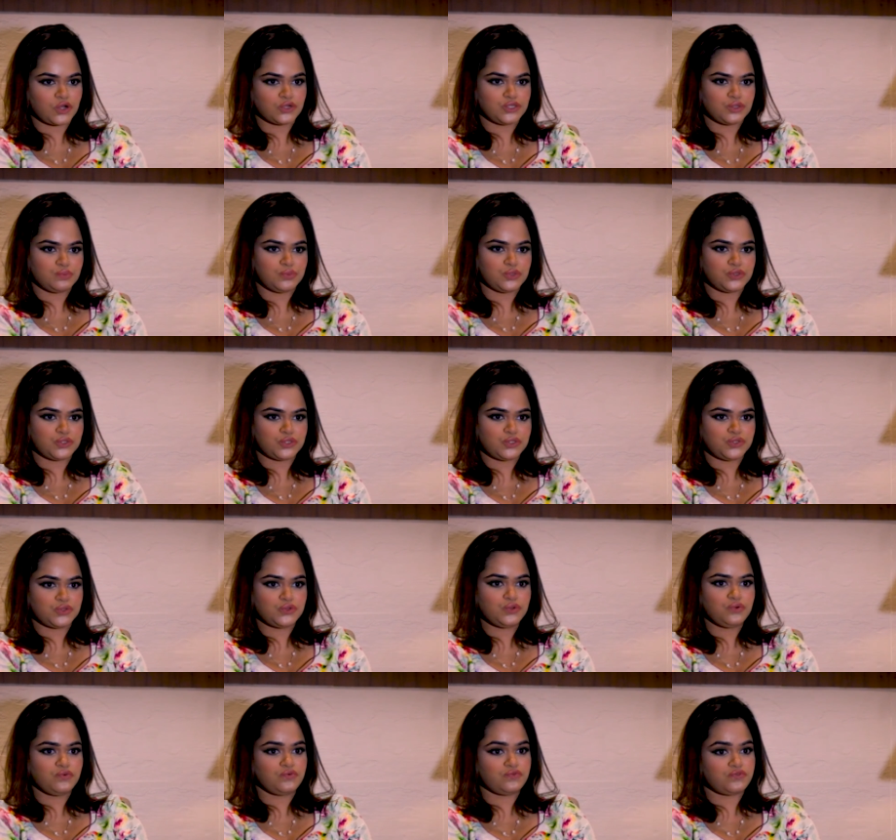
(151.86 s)
contributed
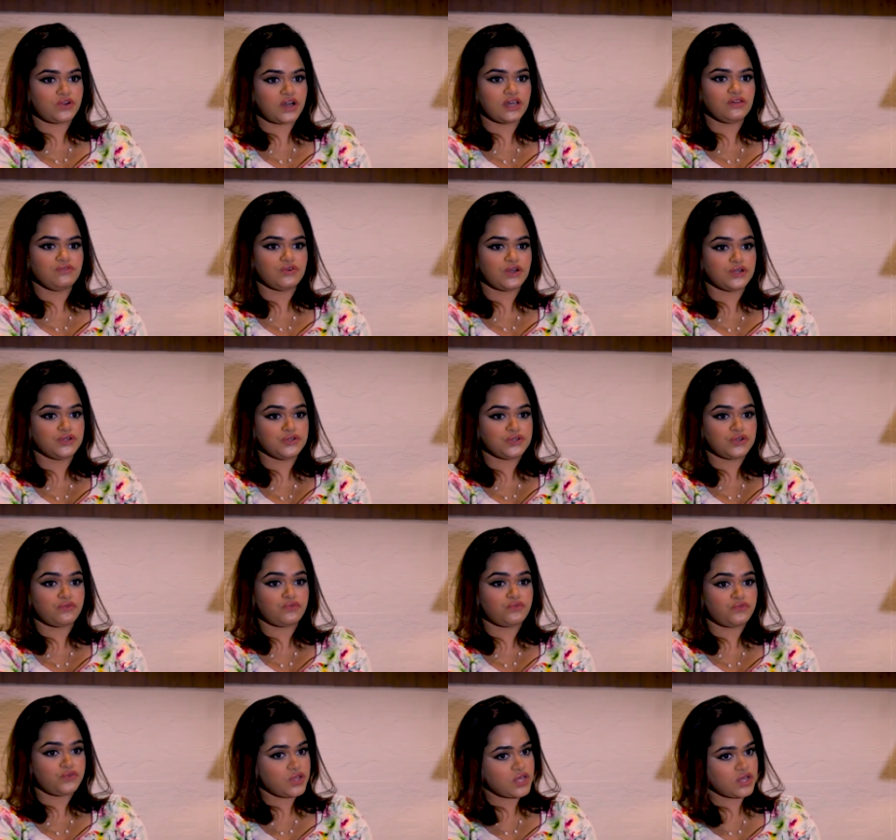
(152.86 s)
to
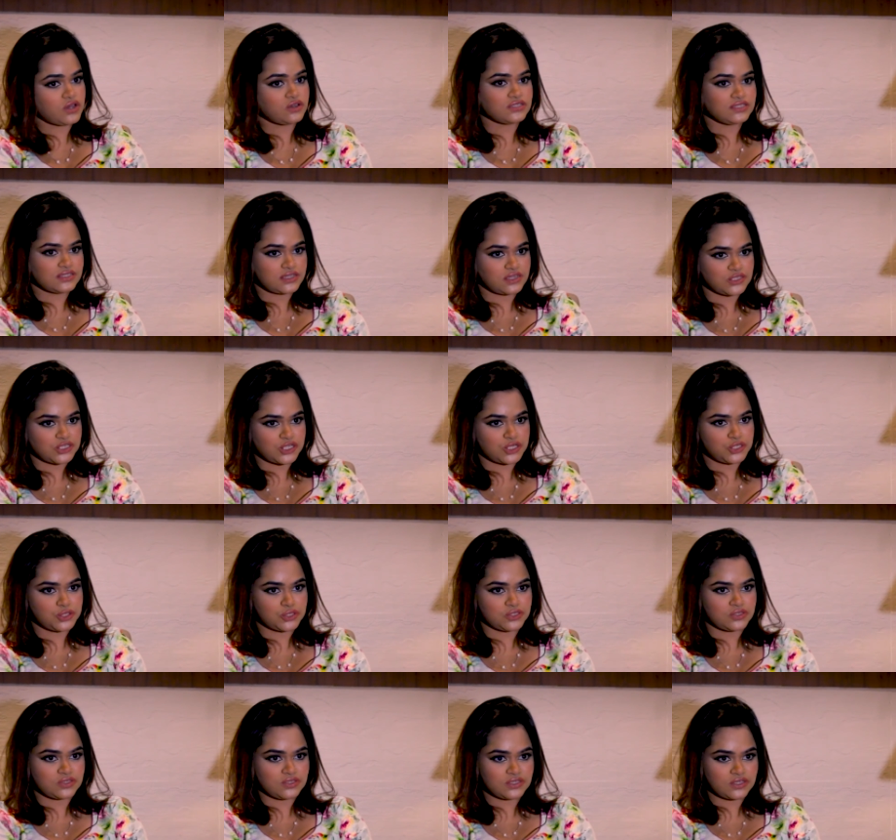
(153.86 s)
500 free
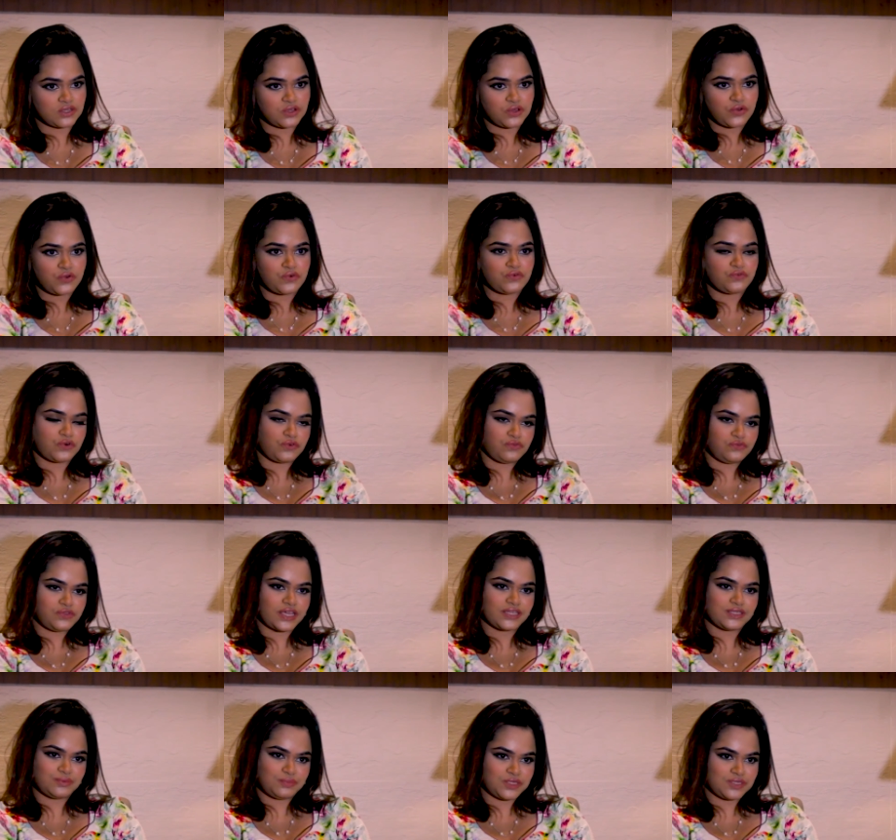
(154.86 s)
consultations for
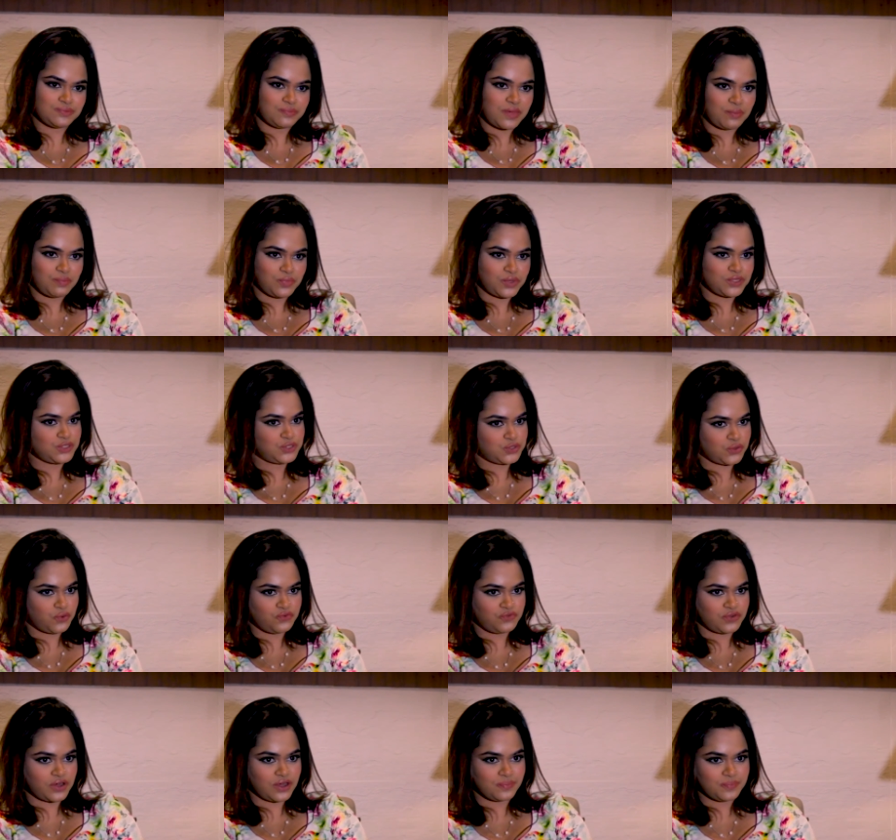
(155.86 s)
FlexBiz members
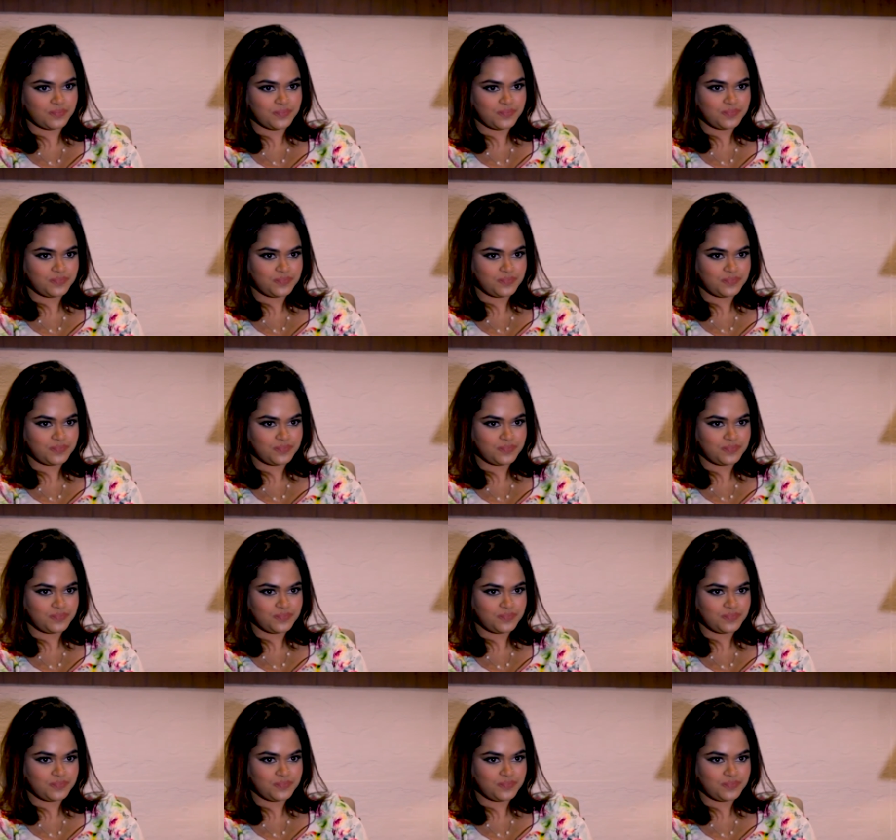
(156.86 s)
so far.